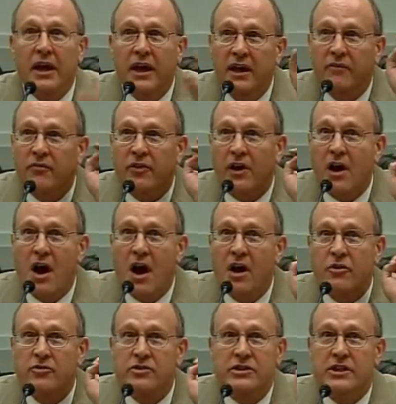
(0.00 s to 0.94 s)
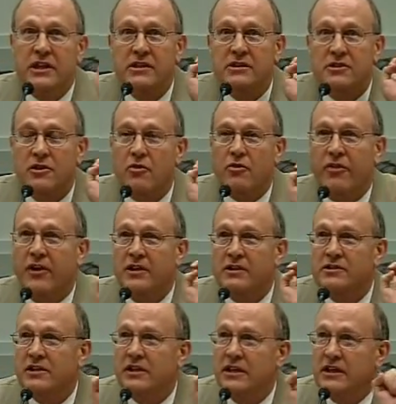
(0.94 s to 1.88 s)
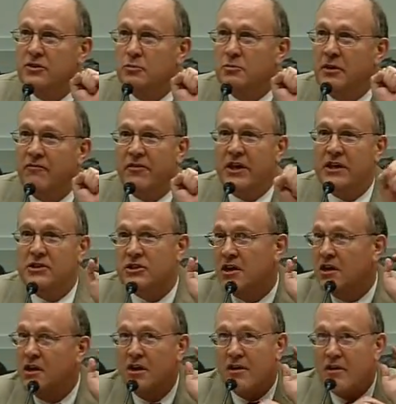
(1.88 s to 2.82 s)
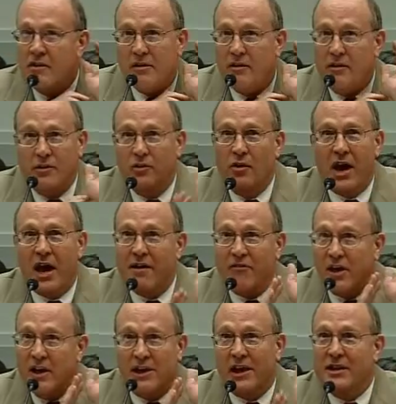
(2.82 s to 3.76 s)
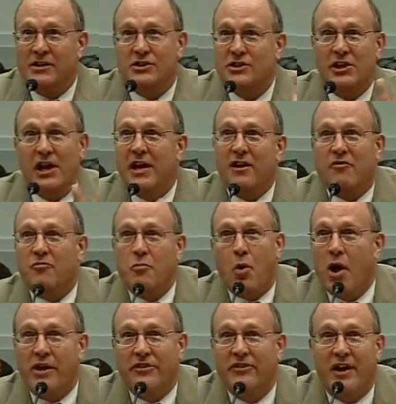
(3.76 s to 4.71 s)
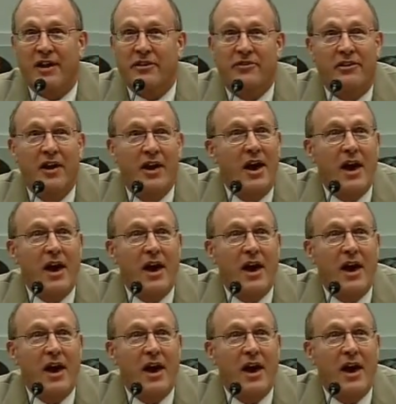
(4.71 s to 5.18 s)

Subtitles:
If the Congress thinks there are things that need to be fixed, you have a legislative process.